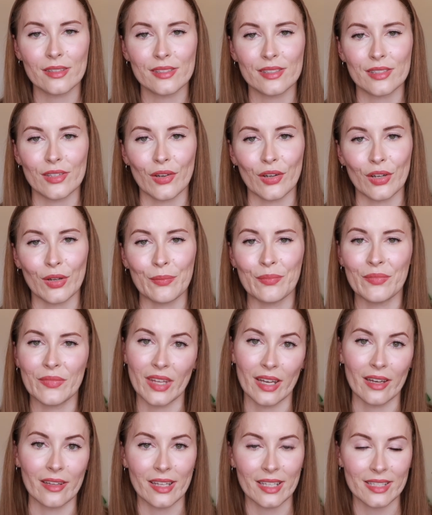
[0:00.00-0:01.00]
So
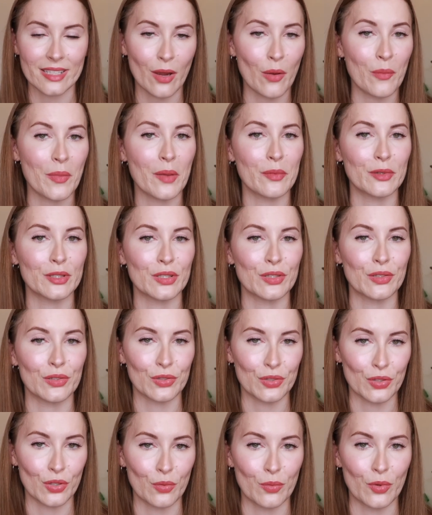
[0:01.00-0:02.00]
yeah, that's how I'm able to do
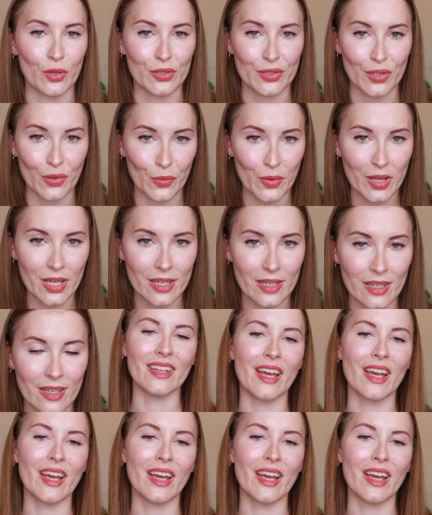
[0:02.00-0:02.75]
2 books a week.